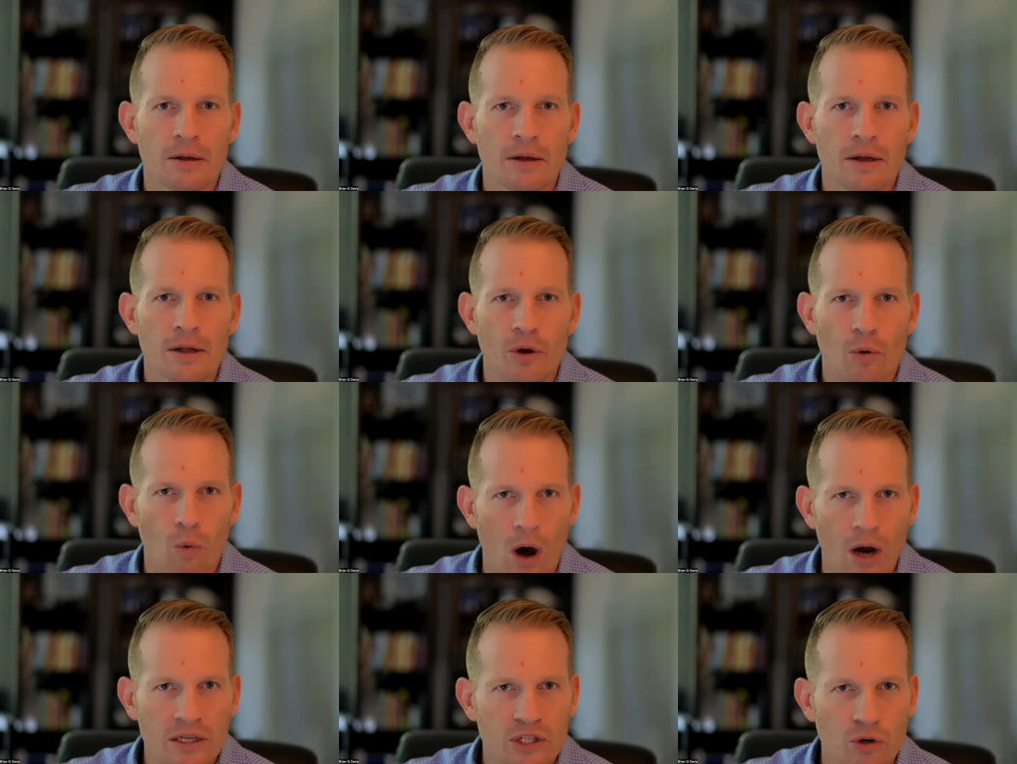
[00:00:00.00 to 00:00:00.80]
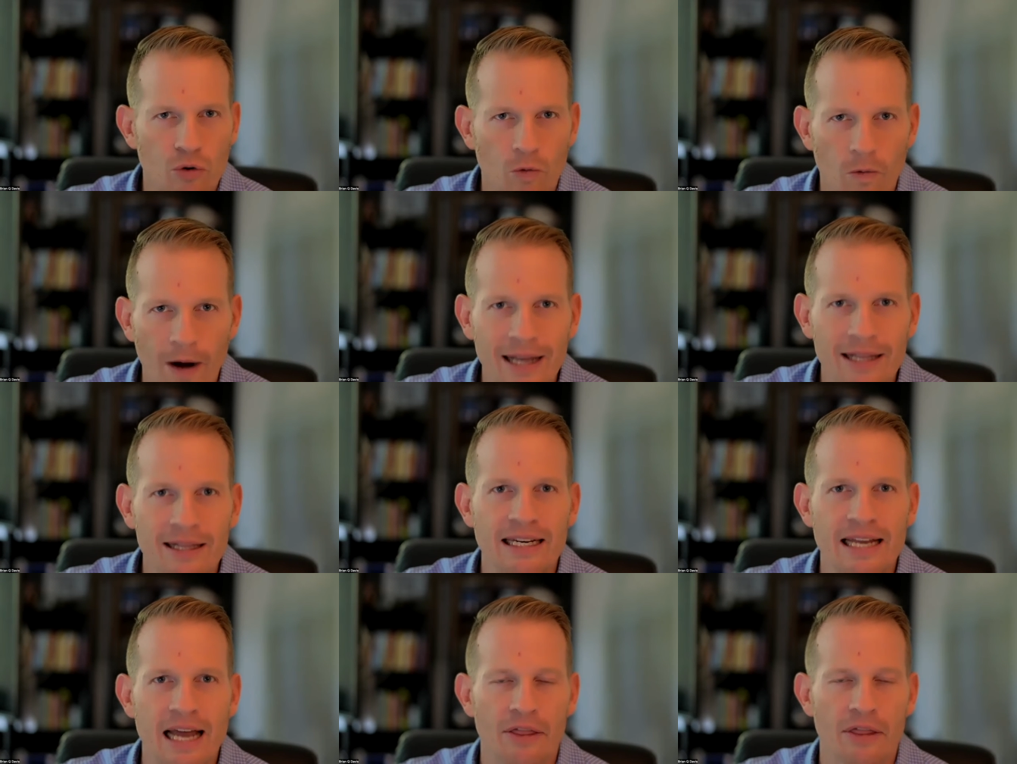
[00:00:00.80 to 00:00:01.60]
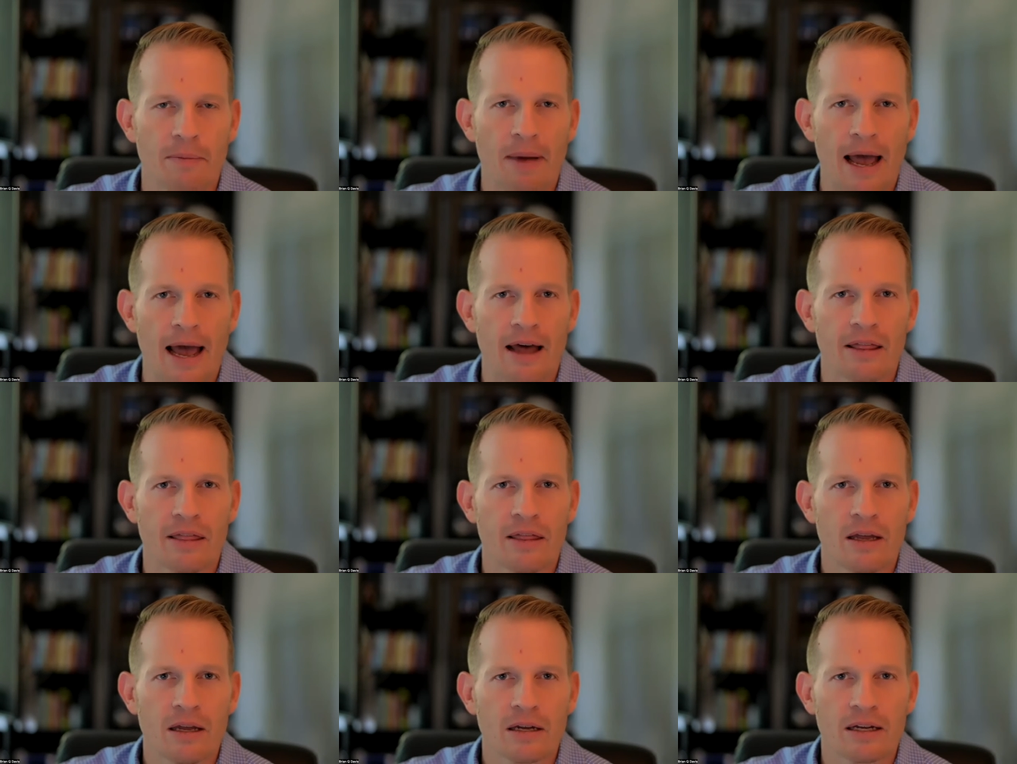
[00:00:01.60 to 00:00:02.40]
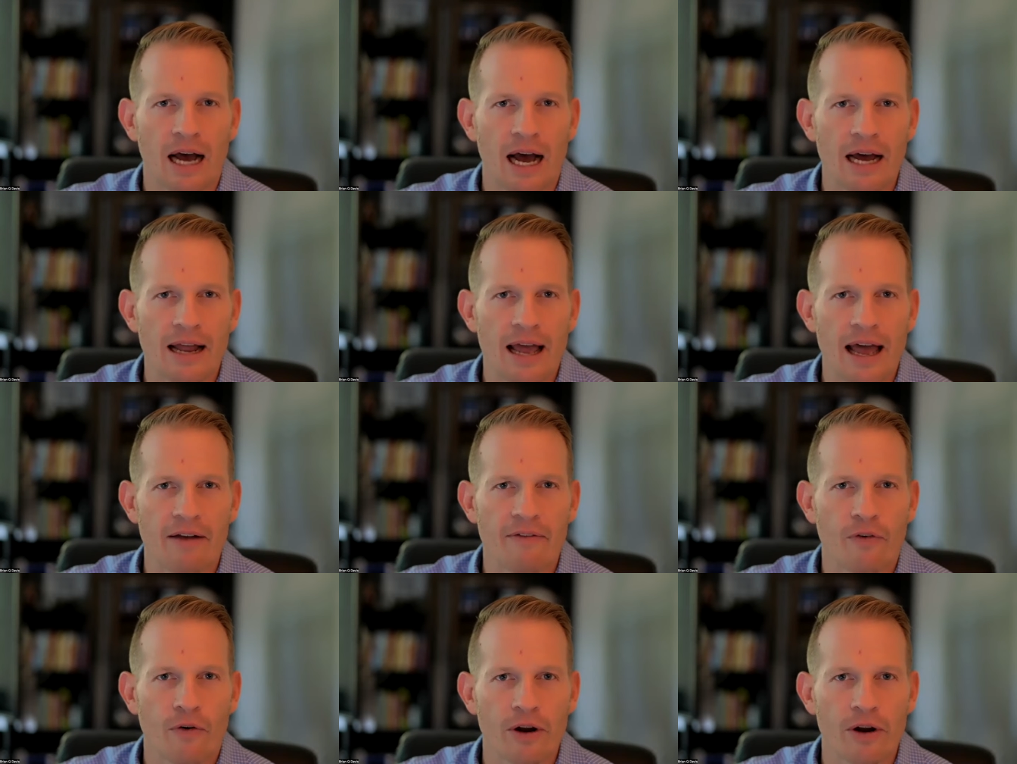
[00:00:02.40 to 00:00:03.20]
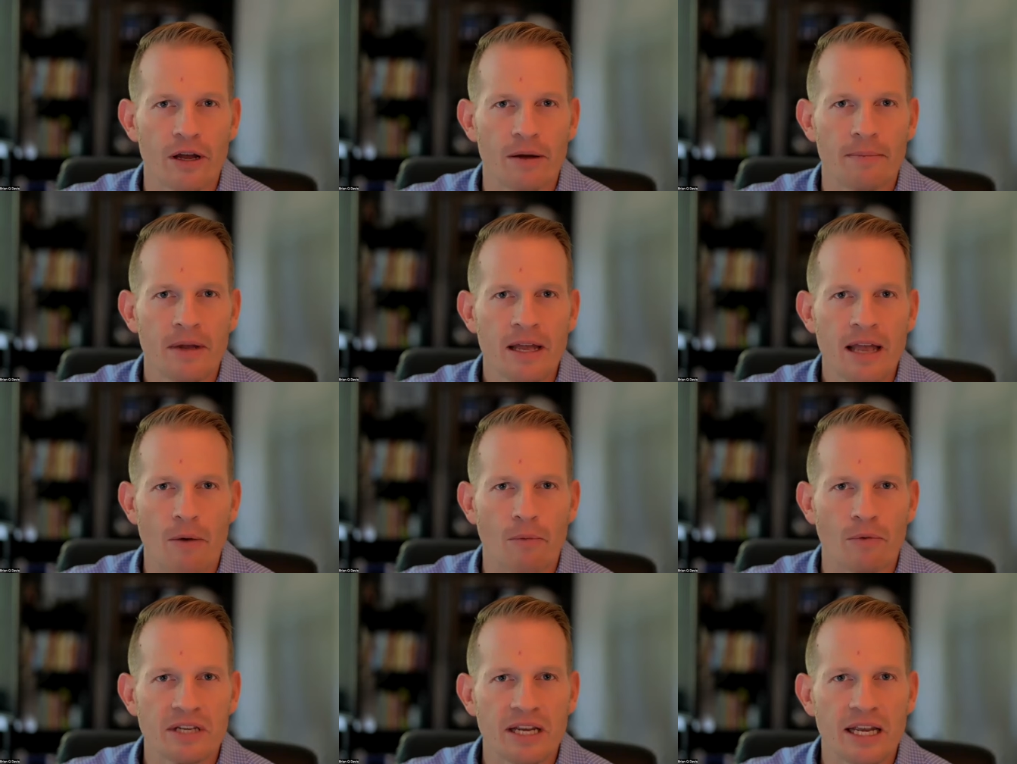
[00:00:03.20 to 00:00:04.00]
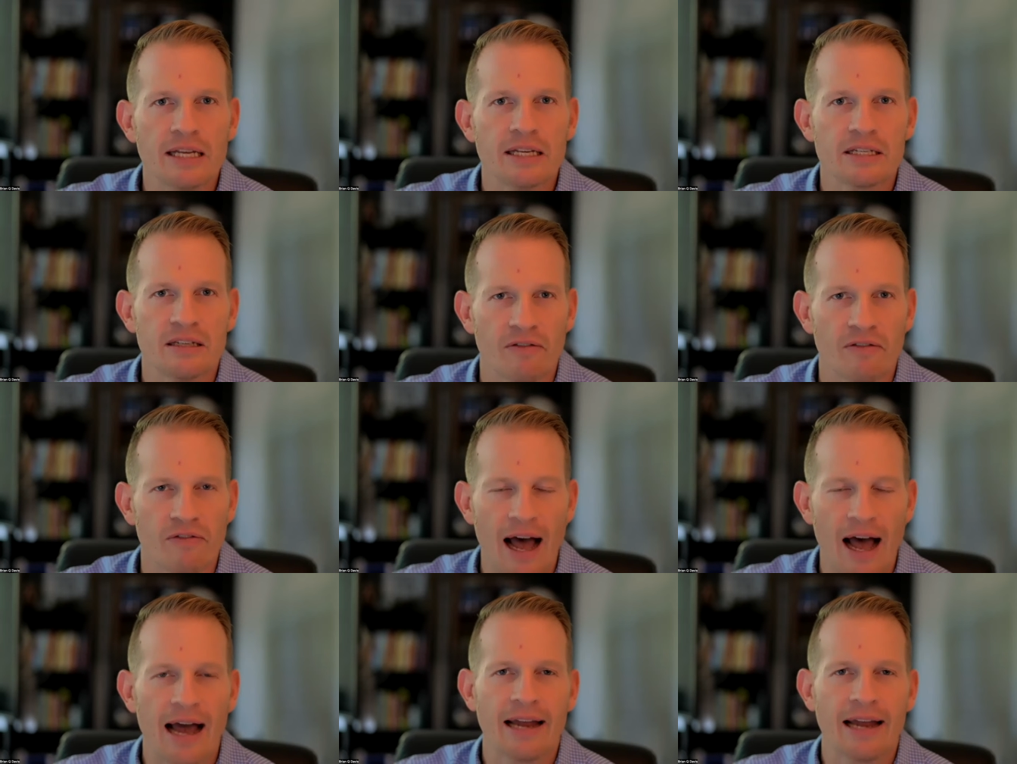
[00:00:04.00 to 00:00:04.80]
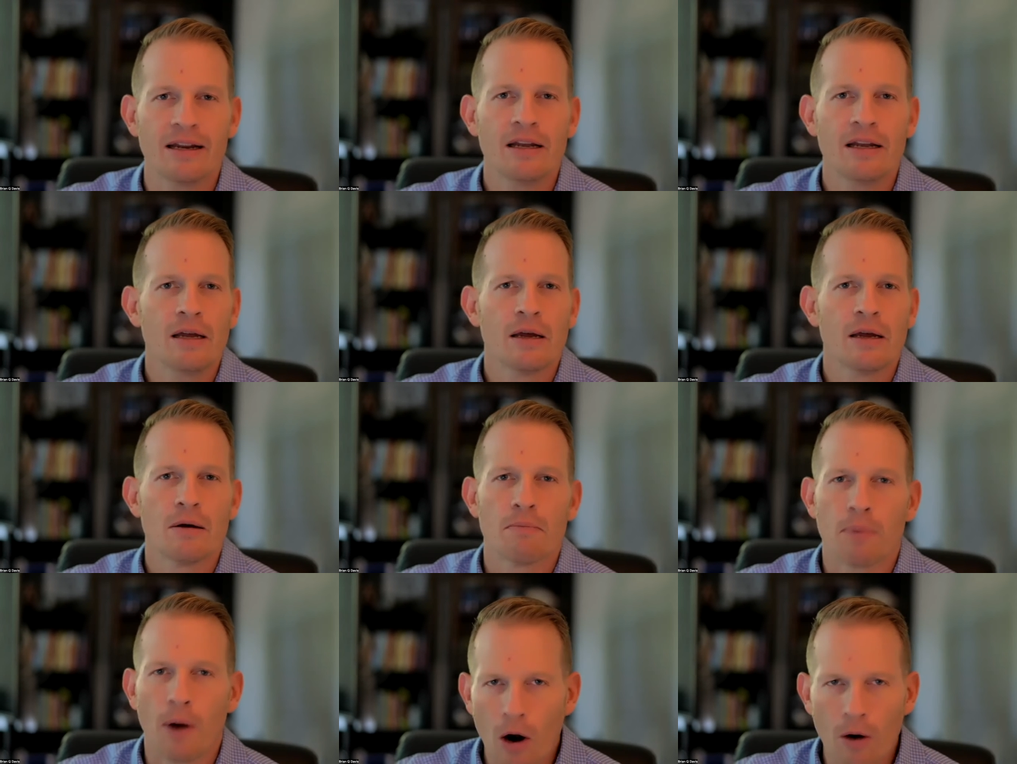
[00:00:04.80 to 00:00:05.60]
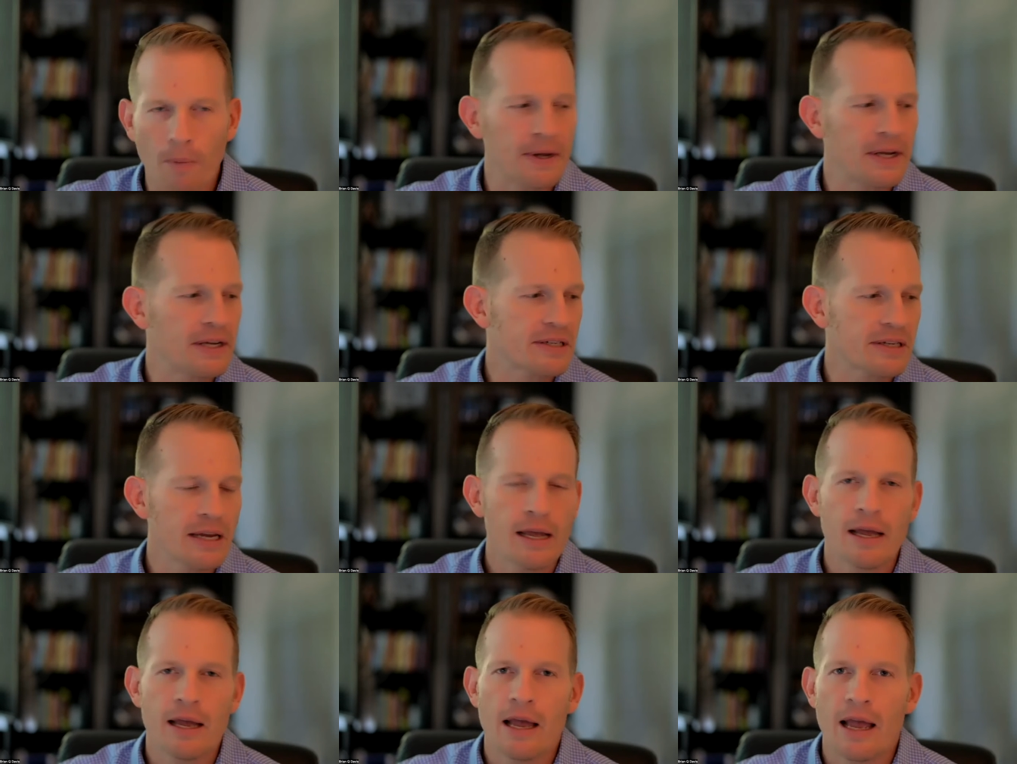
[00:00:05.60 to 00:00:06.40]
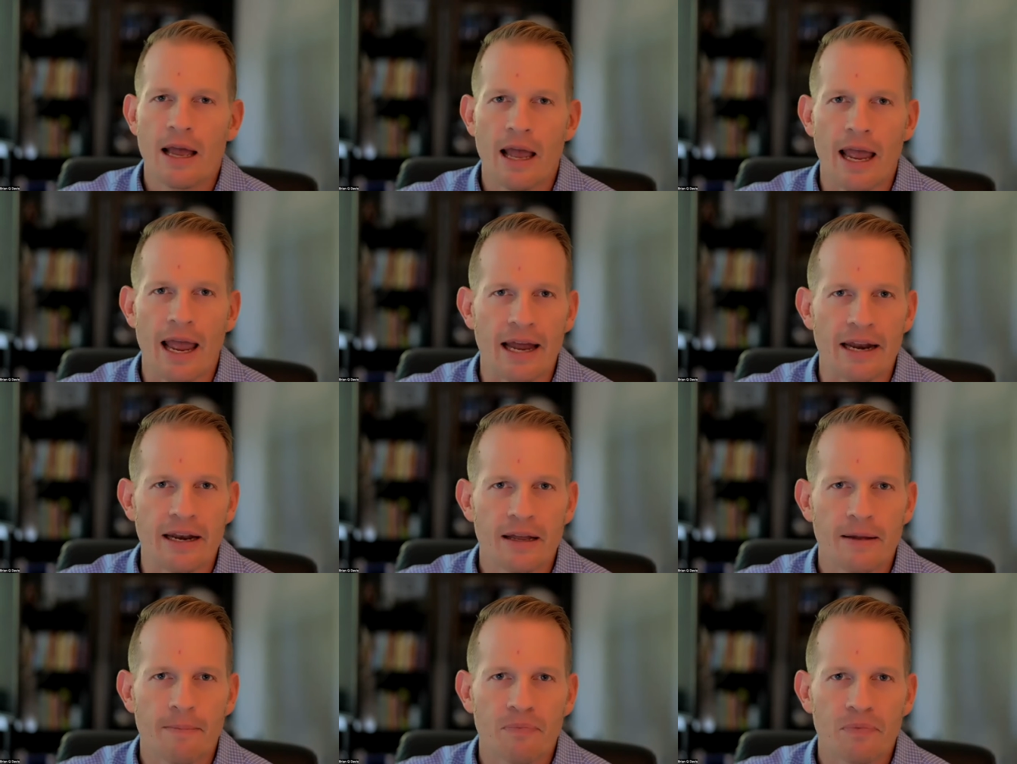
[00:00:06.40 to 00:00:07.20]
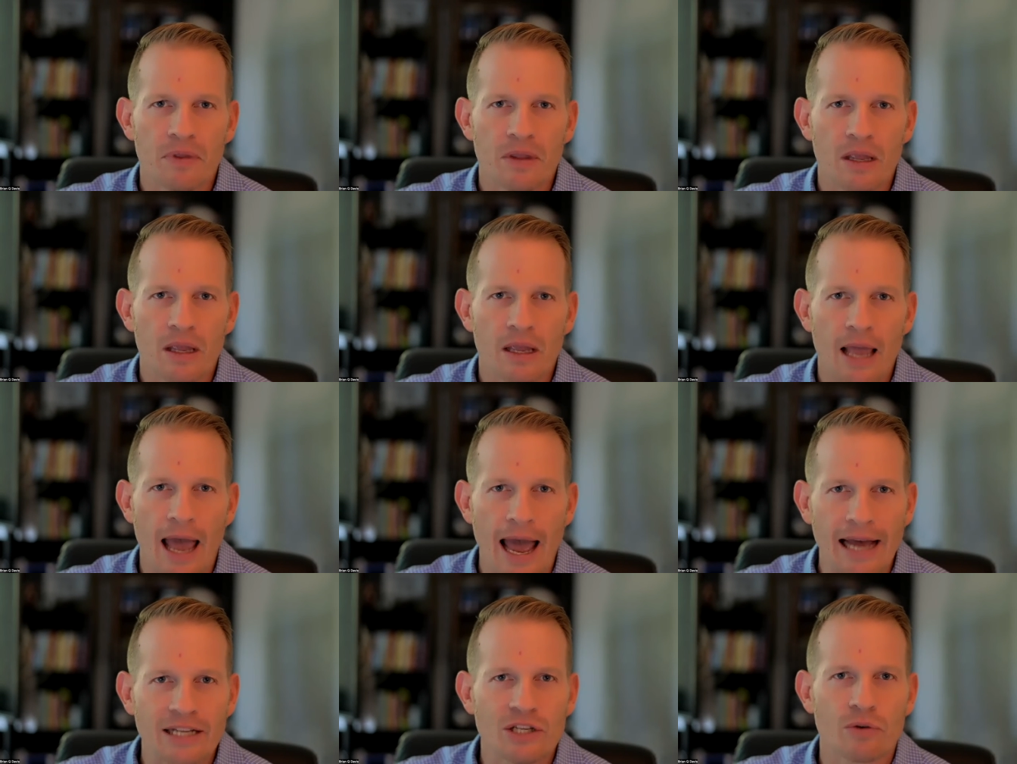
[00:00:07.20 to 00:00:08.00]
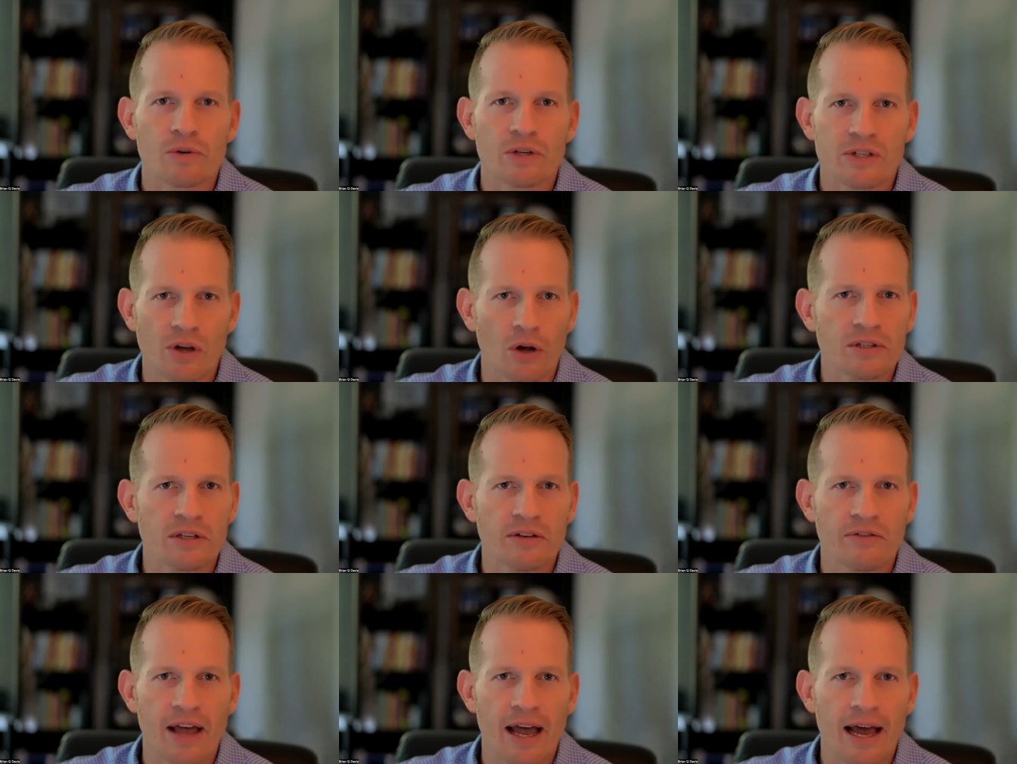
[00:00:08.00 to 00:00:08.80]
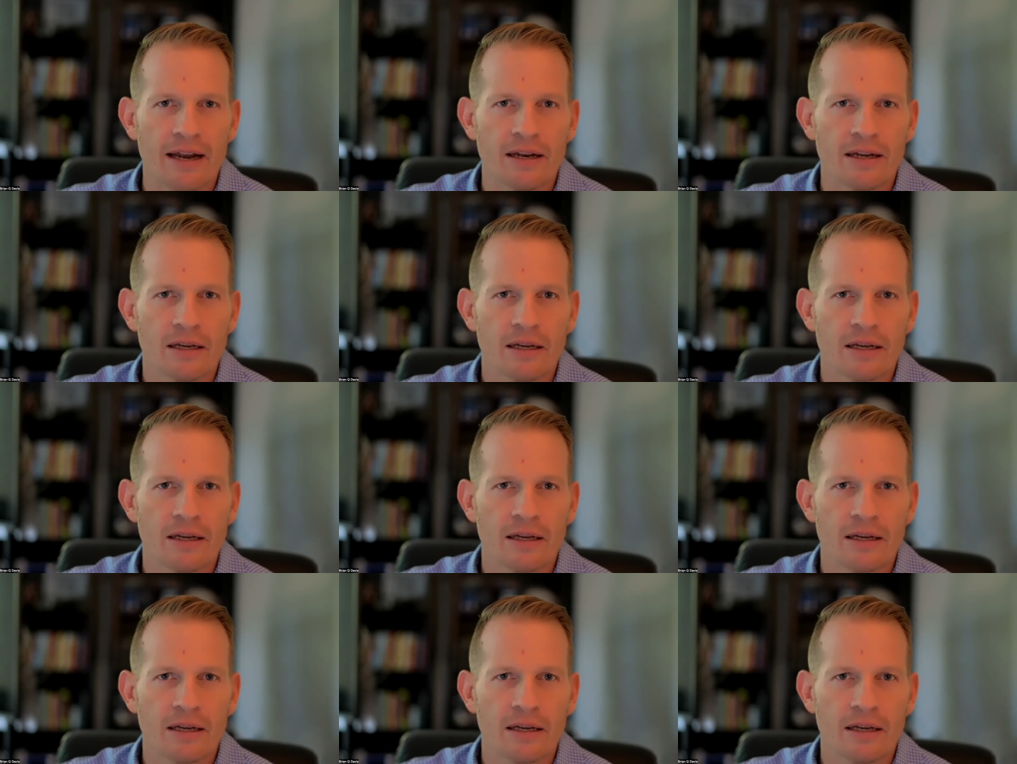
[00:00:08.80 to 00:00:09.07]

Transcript: that walked directly down the path God had for him and was his divine purpose. And as a result of that,